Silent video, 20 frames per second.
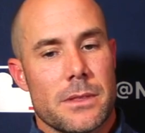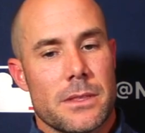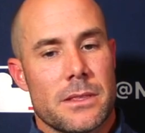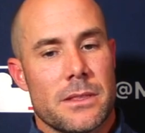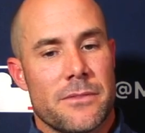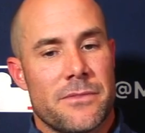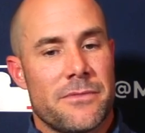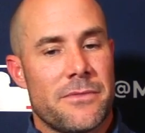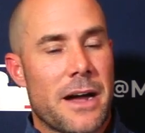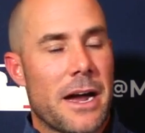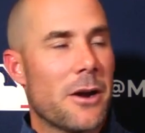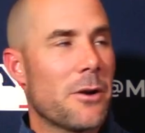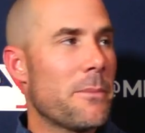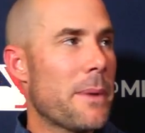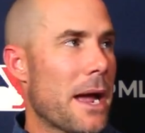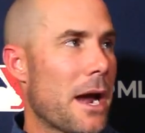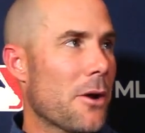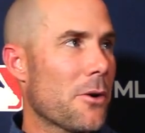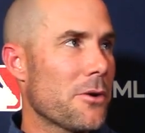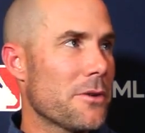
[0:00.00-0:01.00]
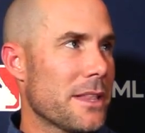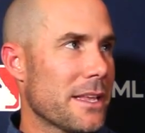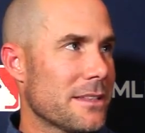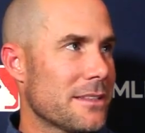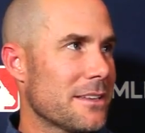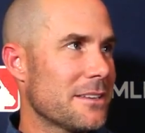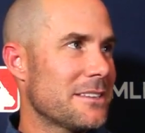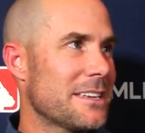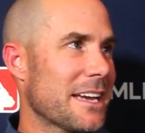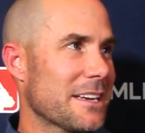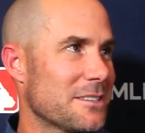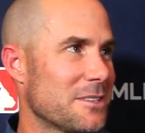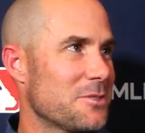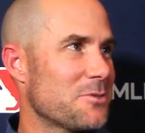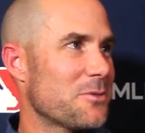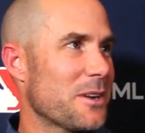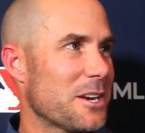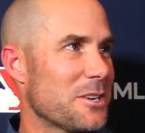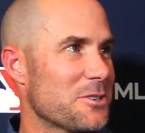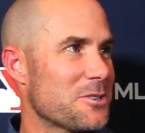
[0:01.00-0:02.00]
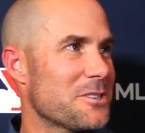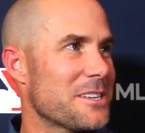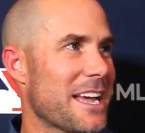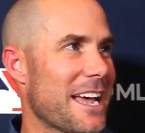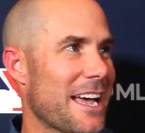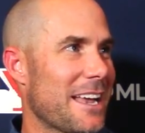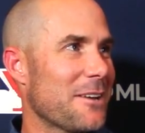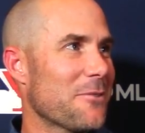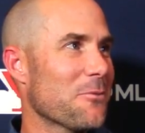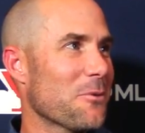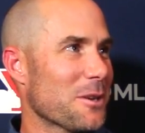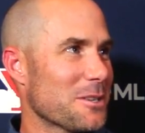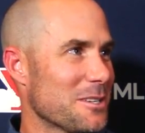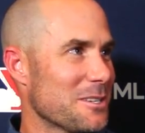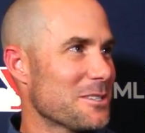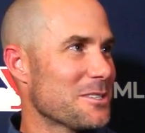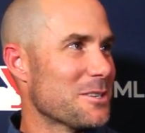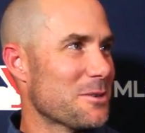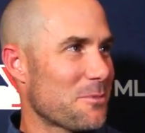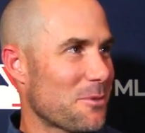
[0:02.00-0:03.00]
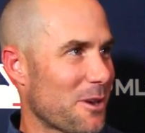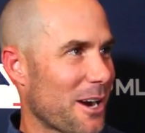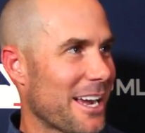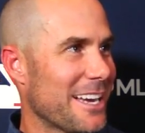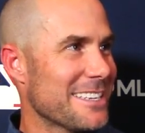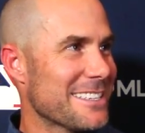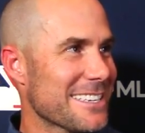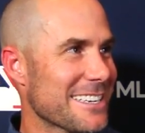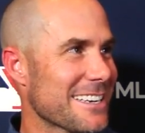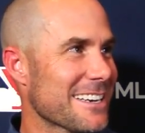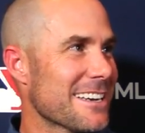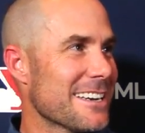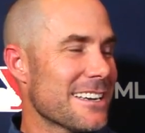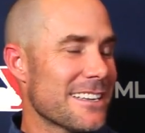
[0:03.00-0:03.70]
The firepower that the Texas Rangers had, it wasn't surprising.